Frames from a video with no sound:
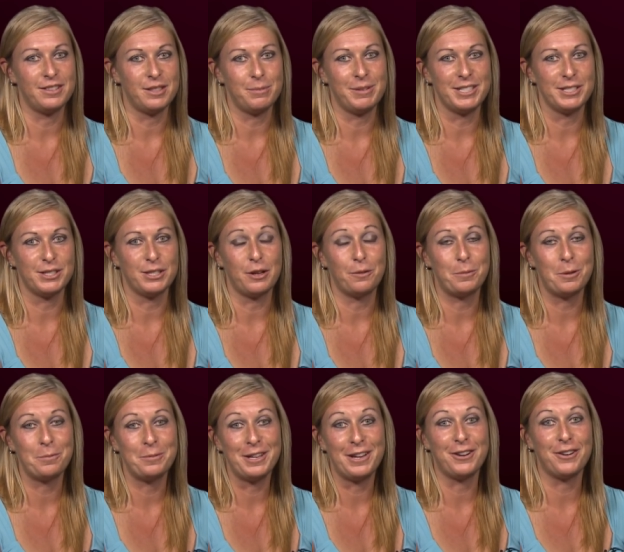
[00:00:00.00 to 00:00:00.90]
the best
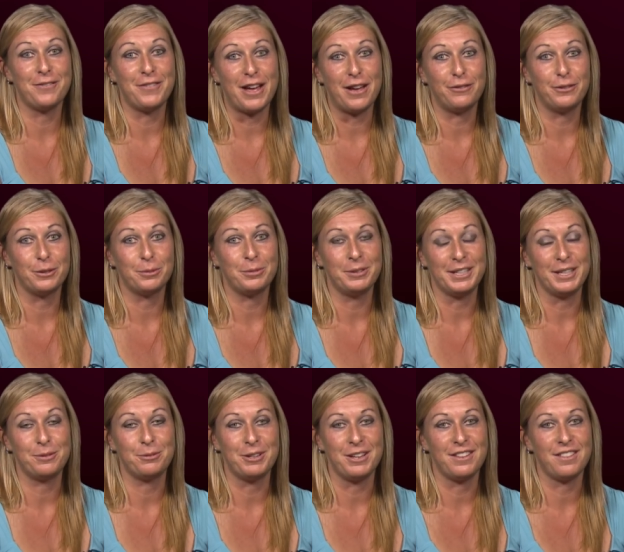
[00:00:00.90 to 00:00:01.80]
softball player I've ever
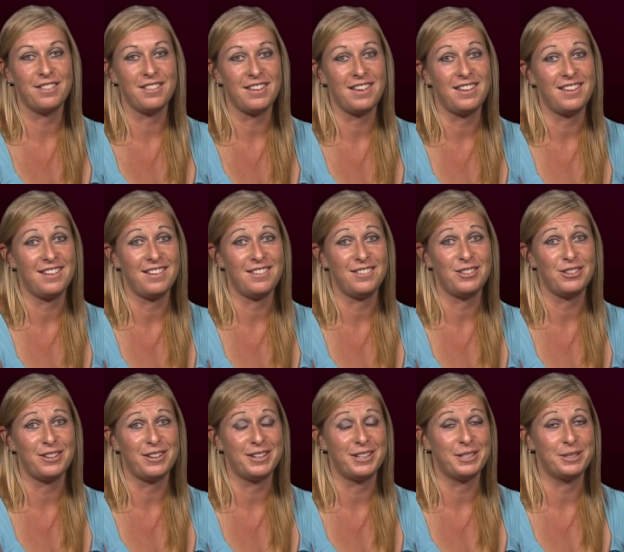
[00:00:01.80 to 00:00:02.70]
played with, and
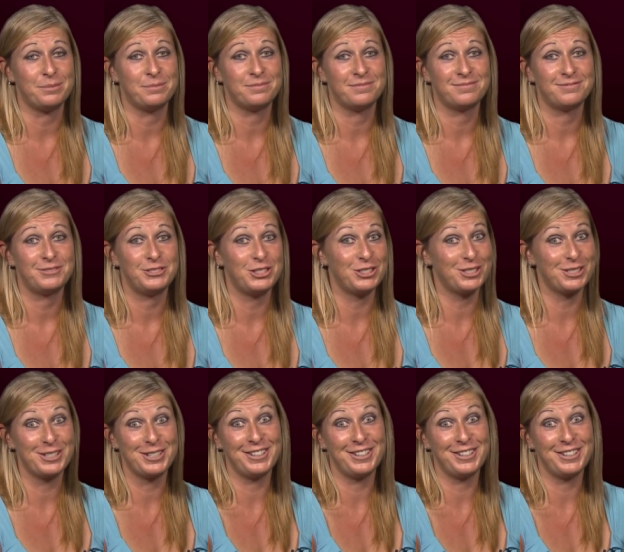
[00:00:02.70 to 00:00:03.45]
um, just